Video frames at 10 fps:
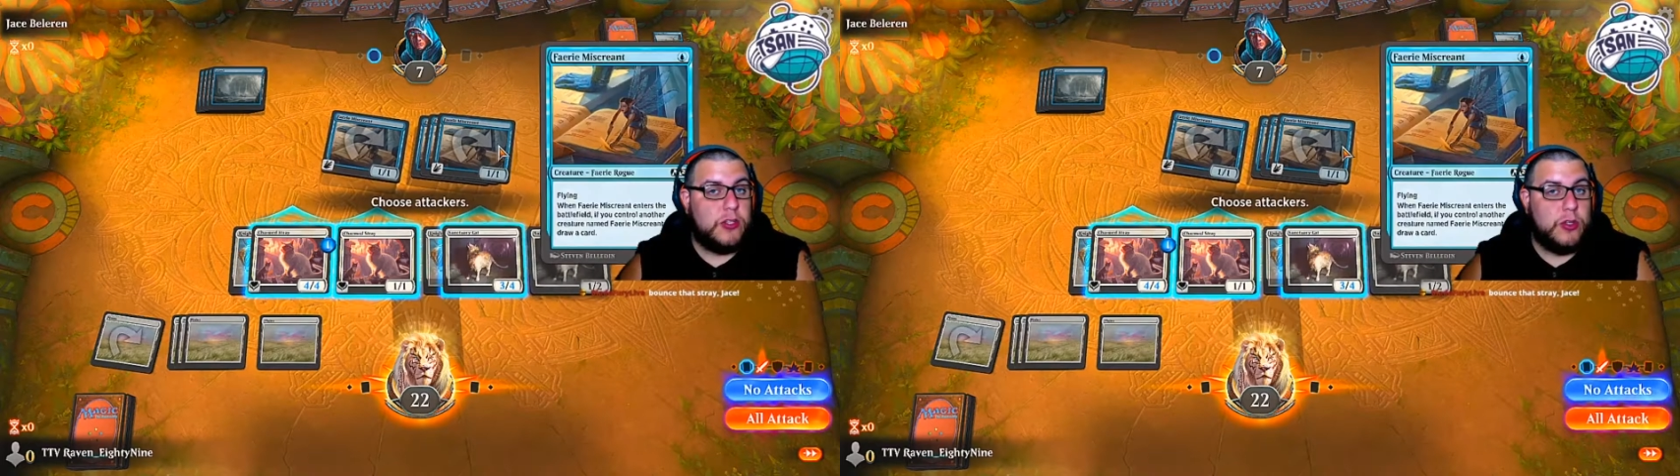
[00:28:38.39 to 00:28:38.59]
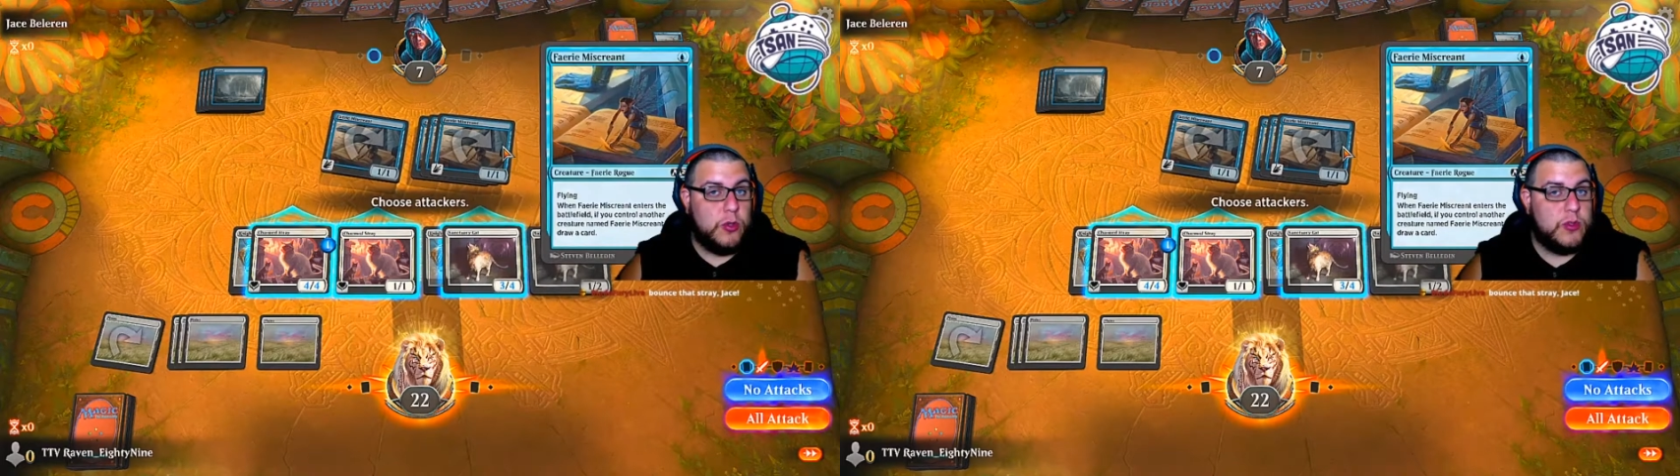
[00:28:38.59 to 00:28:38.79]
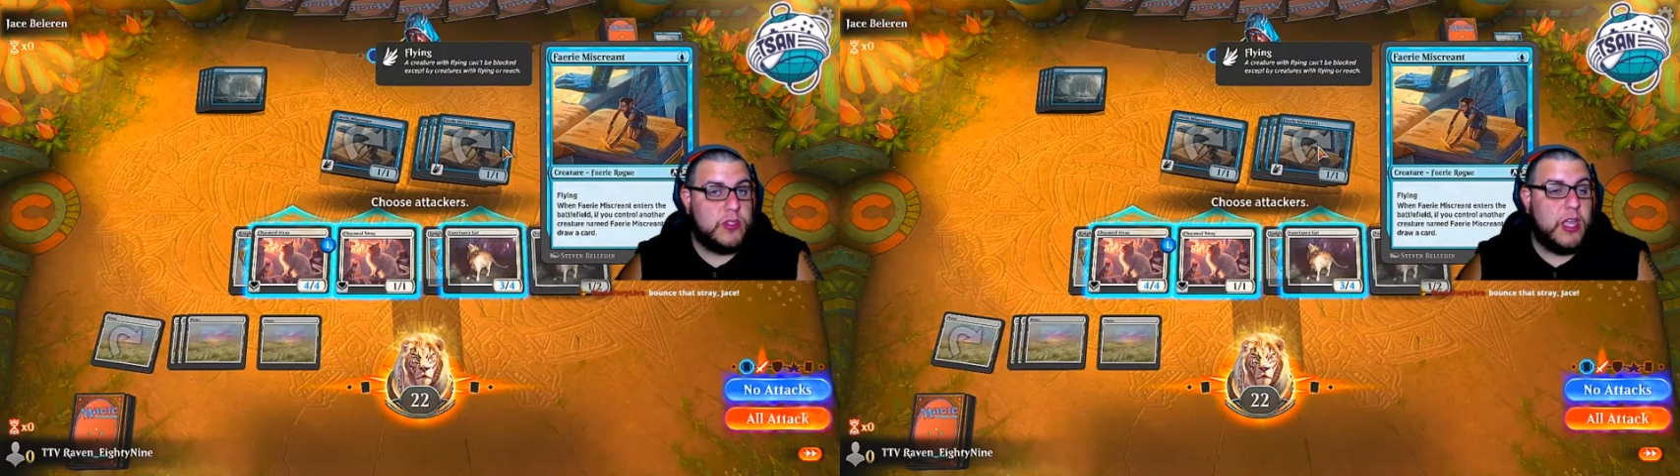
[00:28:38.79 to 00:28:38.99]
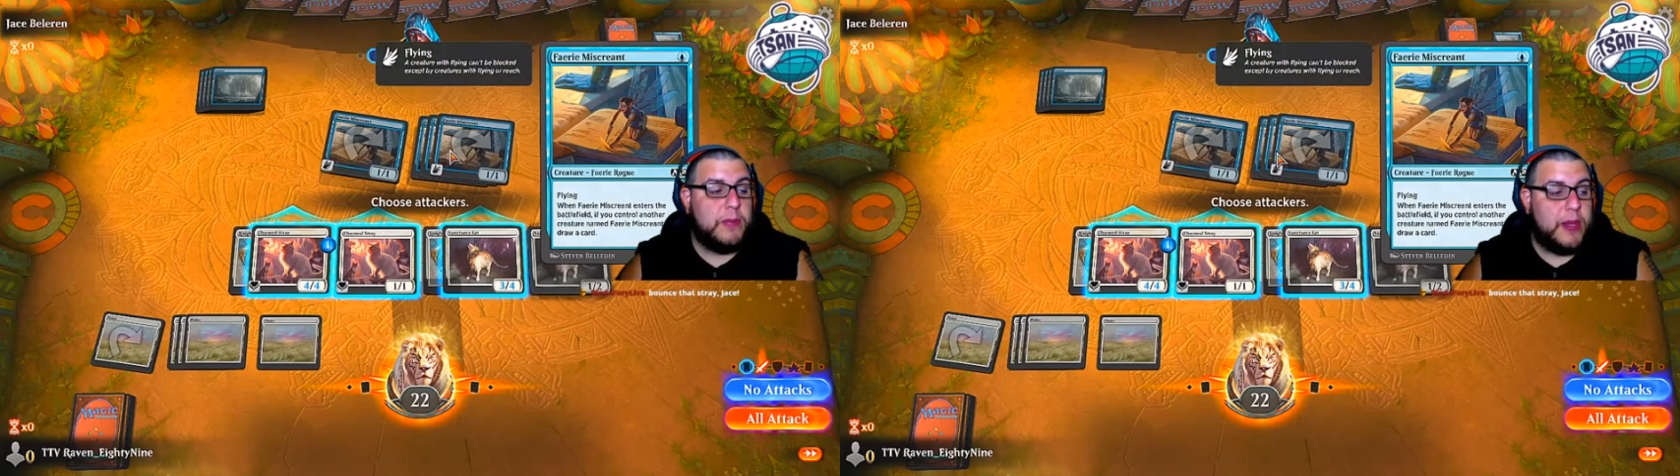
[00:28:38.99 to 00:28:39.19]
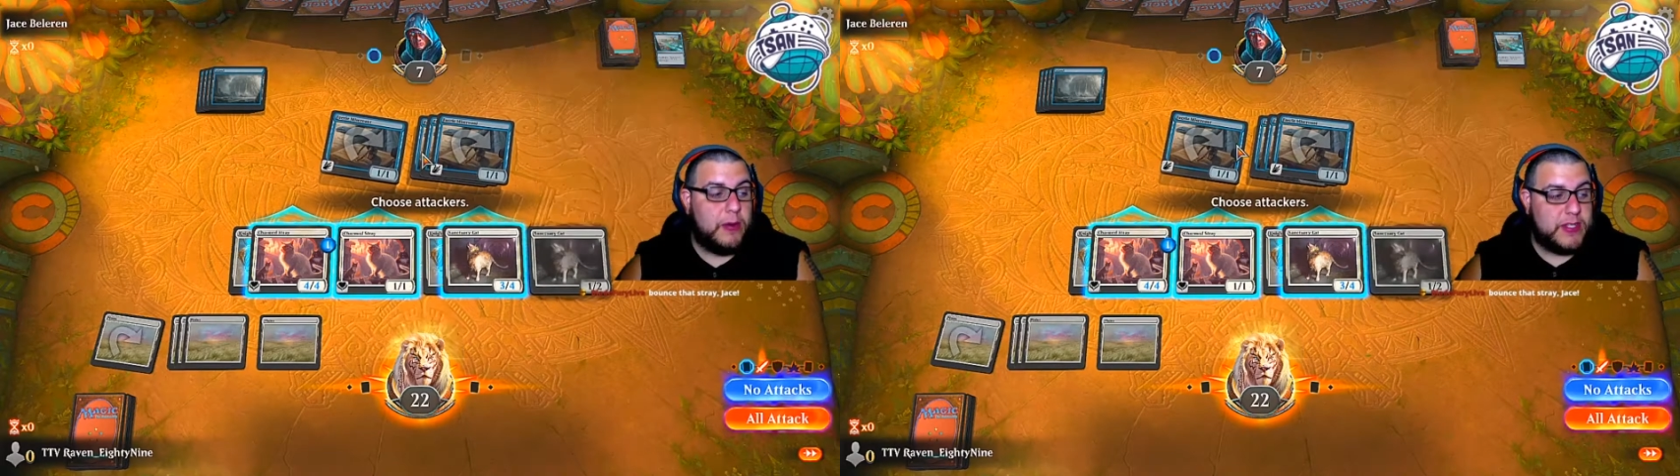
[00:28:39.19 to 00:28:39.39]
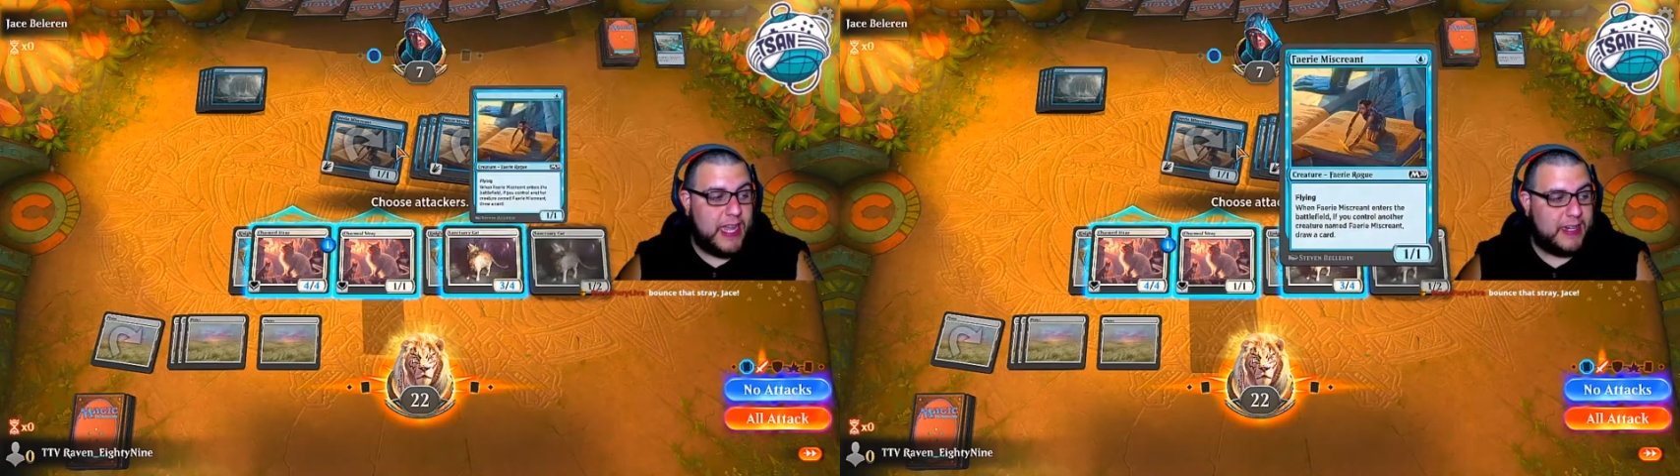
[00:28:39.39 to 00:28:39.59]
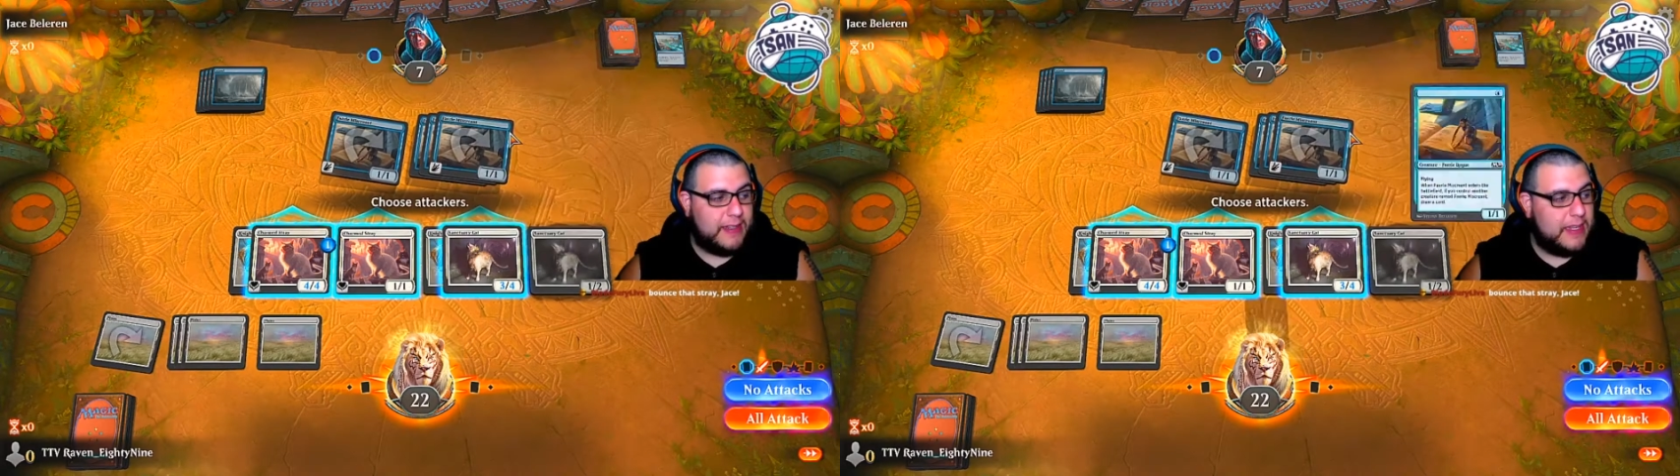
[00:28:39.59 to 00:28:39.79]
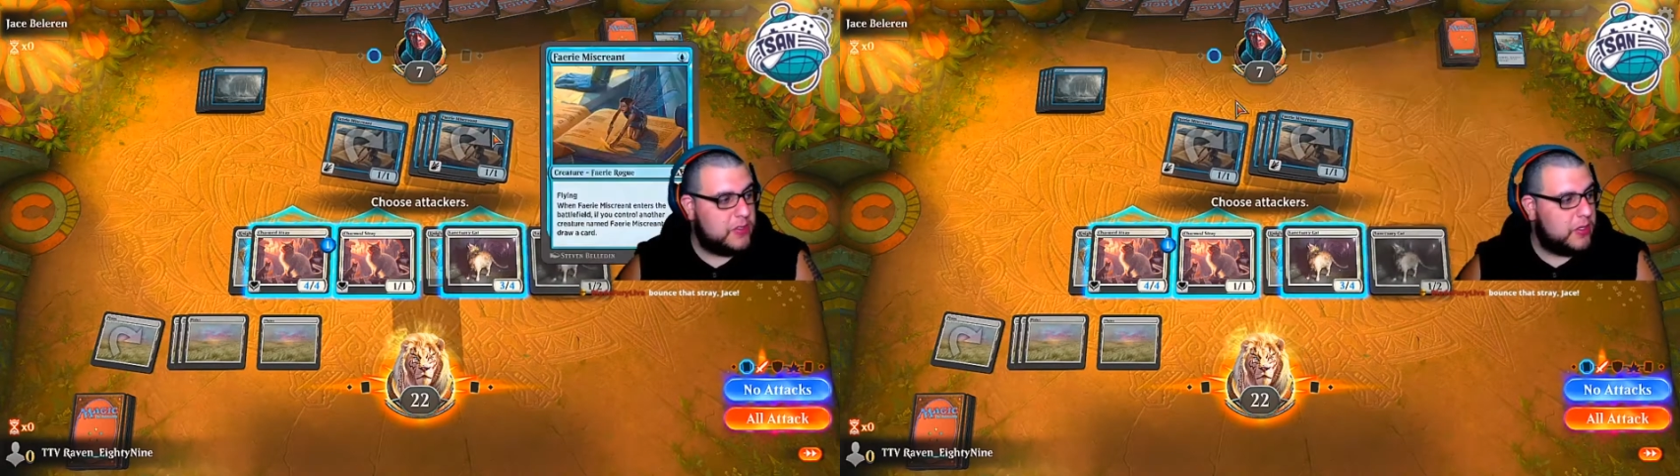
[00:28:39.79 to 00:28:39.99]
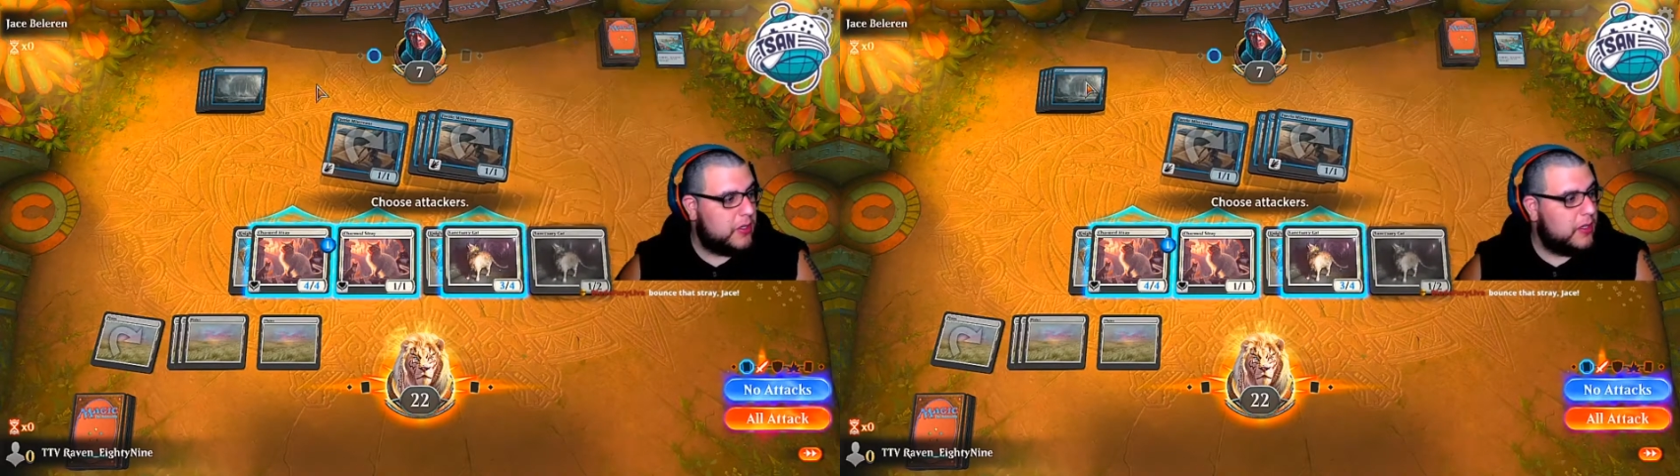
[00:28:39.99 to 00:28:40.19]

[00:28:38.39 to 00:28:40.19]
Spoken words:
used up. They were attacked last turn.